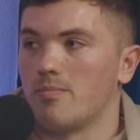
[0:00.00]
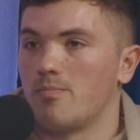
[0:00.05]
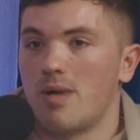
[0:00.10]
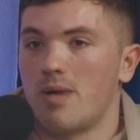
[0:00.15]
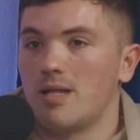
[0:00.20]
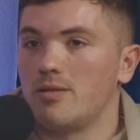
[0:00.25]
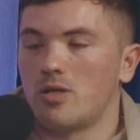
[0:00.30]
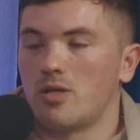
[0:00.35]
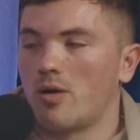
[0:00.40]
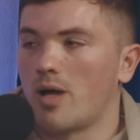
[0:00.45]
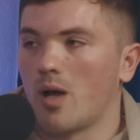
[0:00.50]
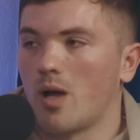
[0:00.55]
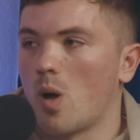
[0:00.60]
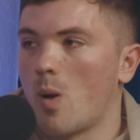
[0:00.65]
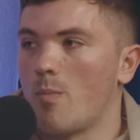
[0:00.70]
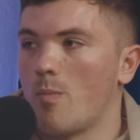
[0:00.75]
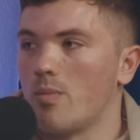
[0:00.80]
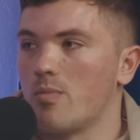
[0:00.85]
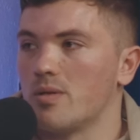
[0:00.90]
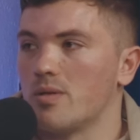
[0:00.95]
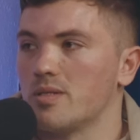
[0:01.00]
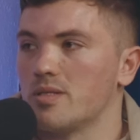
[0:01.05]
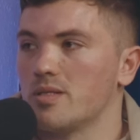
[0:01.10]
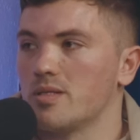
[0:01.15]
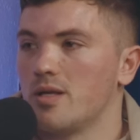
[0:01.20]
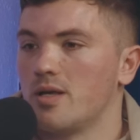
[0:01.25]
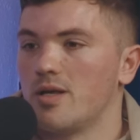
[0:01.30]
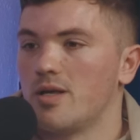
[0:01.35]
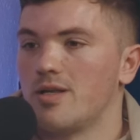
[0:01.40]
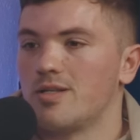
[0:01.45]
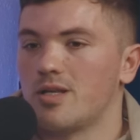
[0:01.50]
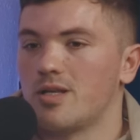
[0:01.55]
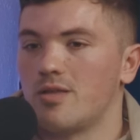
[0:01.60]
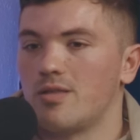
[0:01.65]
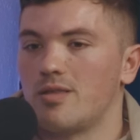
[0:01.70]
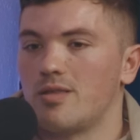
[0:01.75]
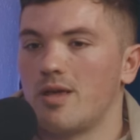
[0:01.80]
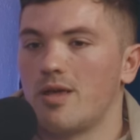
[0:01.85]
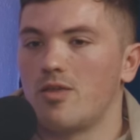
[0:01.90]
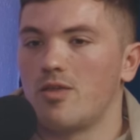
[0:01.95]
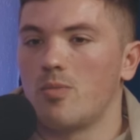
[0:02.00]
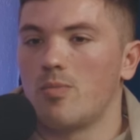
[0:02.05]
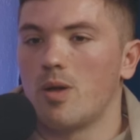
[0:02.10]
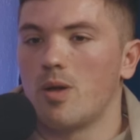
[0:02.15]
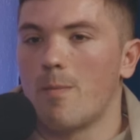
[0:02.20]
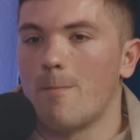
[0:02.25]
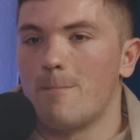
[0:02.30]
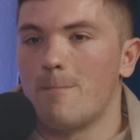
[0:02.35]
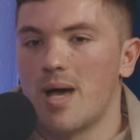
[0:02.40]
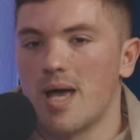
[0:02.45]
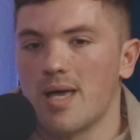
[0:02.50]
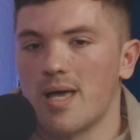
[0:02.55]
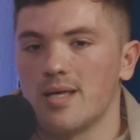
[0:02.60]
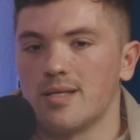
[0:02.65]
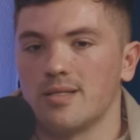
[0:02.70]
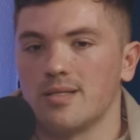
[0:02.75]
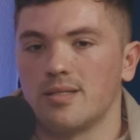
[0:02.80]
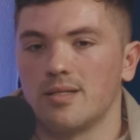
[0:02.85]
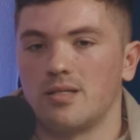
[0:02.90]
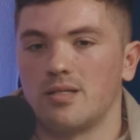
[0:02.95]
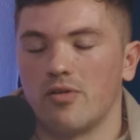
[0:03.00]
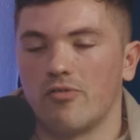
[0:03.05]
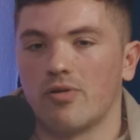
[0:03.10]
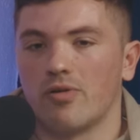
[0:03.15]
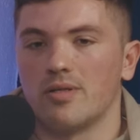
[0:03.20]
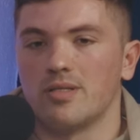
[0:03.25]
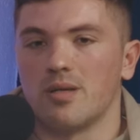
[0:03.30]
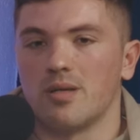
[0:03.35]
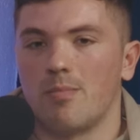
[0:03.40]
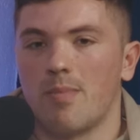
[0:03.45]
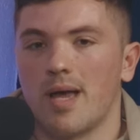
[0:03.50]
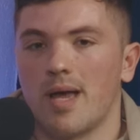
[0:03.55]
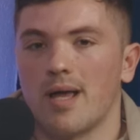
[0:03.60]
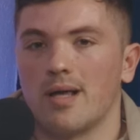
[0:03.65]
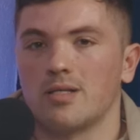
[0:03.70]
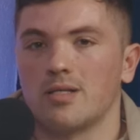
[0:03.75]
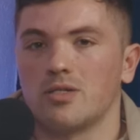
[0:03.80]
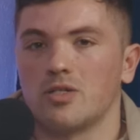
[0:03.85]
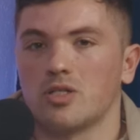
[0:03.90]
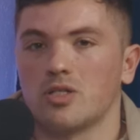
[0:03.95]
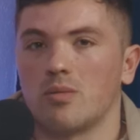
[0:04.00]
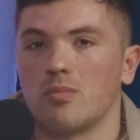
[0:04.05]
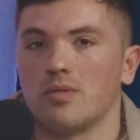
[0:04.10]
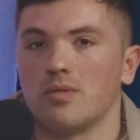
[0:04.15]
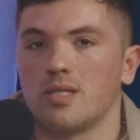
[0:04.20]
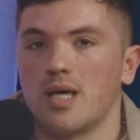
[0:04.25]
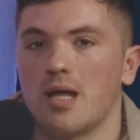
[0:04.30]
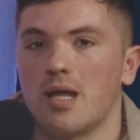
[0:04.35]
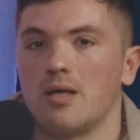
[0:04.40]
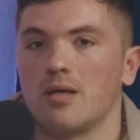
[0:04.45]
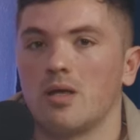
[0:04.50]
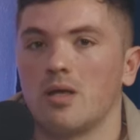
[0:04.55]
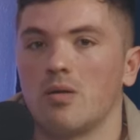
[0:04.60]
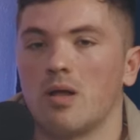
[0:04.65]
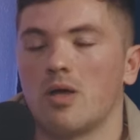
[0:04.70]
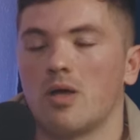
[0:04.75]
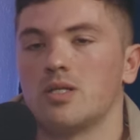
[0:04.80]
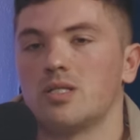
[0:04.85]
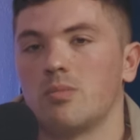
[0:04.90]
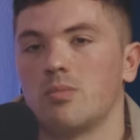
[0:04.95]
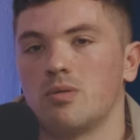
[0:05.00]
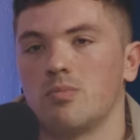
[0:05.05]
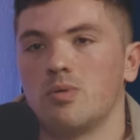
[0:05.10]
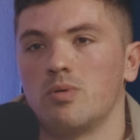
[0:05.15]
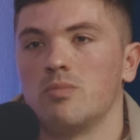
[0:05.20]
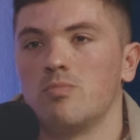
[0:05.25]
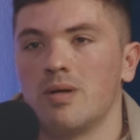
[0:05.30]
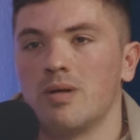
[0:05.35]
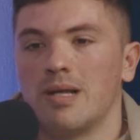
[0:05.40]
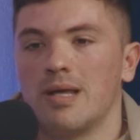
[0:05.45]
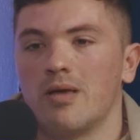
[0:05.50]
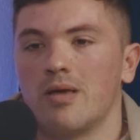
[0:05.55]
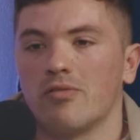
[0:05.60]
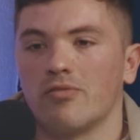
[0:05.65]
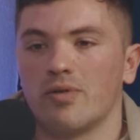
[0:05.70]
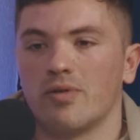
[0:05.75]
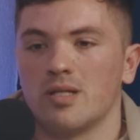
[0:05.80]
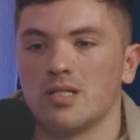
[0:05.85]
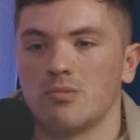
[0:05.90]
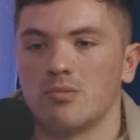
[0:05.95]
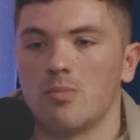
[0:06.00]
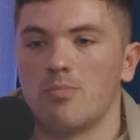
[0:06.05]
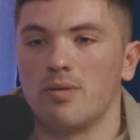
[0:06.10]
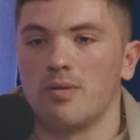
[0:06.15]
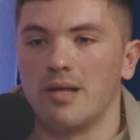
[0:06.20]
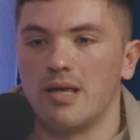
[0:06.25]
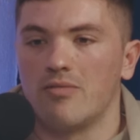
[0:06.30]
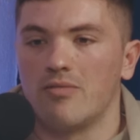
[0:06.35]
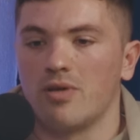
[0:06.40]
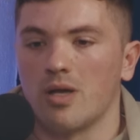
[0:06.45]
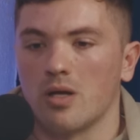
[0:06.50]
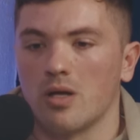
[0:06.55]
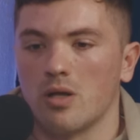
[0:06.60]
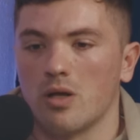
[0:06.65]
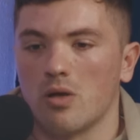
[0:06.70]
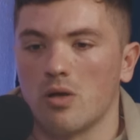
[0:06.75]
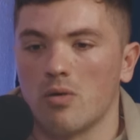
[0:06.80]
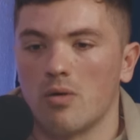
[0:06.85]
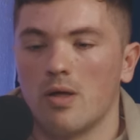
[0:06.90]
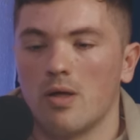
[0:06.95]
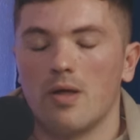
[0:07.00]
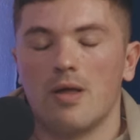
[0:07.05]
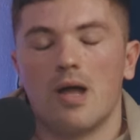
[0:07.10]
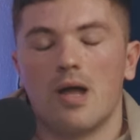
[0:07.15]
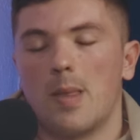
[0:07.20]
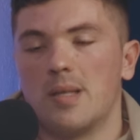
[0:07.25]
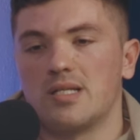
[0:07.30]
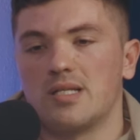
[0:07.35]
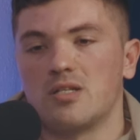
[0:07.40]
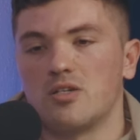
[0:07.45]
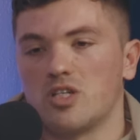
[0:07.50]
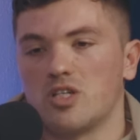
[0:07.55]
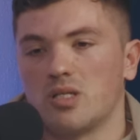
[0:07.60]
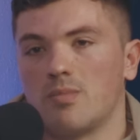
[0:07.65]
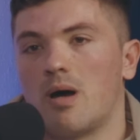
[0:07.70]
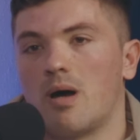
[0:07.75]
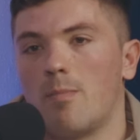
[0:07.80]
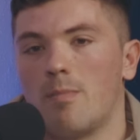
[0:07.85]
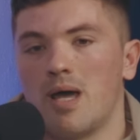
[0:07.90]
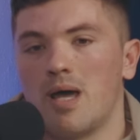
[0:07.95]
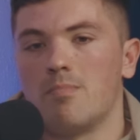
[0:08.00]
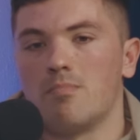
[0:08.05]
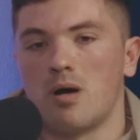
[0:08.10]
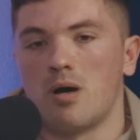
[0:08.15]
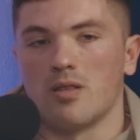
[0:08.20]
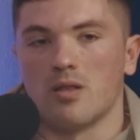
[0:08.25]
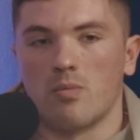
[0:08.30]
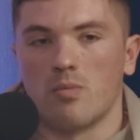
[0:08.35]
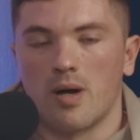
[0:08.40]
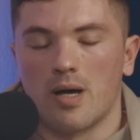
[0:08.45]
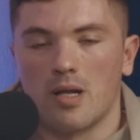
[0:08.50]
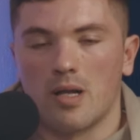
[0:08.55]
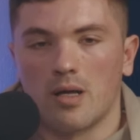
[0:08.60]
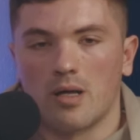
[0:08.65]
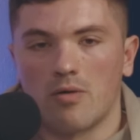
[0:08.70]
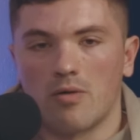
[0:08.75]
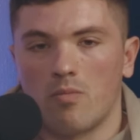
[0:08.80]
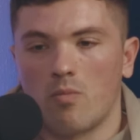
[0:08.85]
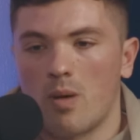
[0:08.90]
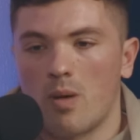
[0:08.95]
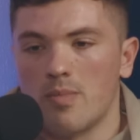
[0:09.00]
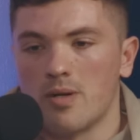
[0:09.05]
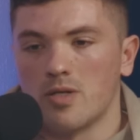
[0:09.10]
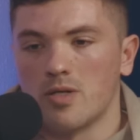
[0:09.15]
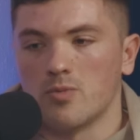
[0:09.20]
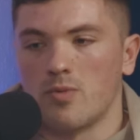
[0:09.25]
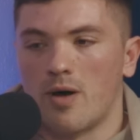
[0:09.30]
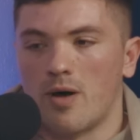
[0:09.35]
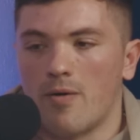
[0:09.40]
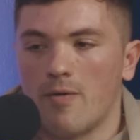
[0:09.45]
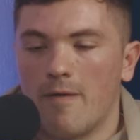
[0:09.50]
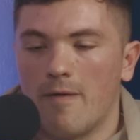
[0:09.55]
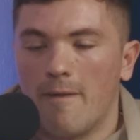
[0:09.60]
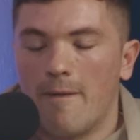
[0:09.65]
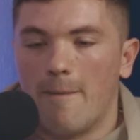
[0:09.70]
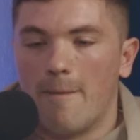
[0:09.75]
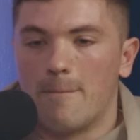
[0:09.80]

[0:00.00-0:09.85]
Men don't get compliments. No. So you'll be amazed the difference it makes, just someone telling you, like you said, with belief. It's someone believing in you. And this isn't just about men, by the way, like women as well.